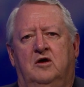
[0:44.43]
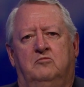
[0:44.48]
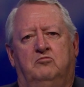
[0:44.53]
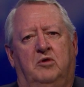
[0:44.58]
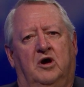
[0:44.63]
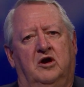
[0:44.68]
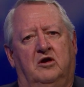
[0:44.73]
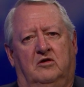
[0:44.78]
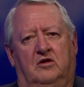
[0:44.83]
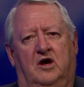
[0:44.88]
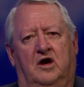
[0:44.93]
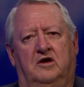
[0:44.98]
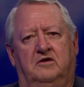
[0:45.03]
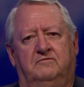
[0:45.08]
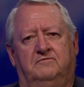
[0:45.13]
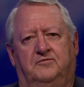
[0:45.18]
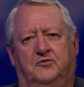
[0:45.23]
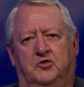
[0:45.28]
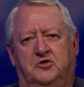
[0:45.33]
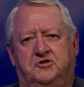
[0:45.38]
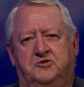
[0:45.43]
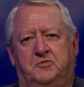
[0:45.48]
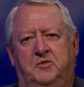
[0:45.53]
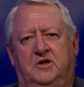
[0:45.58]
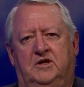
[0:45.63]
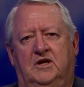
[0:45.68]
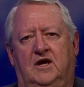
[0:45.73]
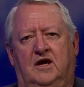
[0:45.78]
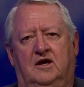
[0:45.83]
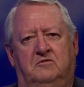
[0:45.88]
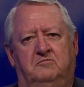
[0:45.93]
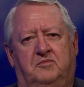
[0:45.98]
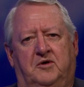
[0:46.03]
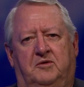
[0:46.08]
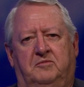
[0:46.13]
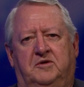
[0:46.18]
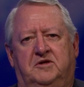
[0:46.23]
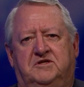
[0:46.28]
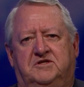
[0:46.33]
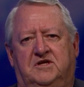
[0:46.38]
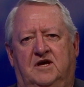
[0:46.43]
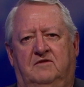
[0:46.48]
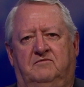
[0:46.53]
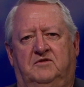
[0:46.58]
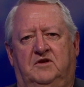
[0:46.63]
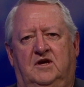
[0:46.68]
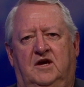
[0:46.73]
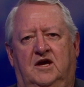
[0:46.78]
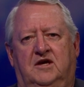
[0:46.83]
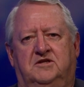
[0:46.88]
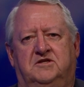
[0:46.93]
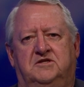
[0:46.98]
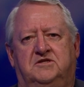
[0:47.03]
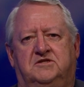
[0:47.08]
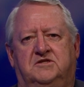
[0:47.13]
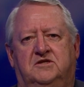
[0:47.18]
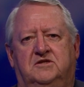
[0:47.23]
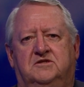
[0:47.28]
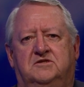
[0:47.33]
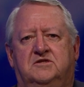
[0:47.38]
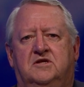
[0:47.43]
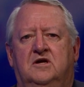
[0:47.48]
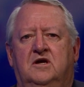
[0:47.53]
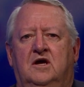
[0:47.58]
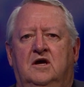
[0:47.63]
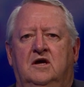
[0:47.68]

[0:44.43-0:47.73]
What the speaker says: by our law enforcement and public safety agencies.